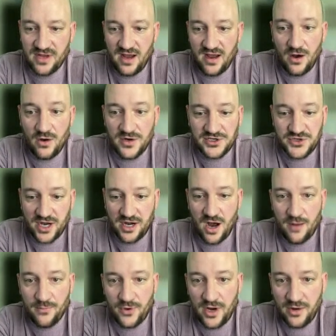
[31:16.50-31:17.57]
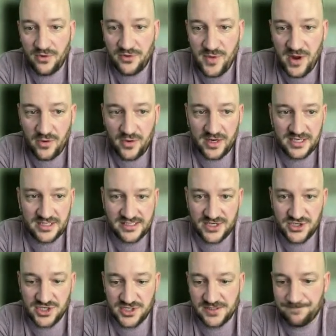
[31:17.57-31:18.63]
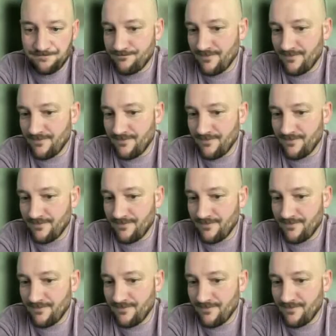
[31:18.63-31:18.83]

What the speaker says: I always try to operate with my organizations.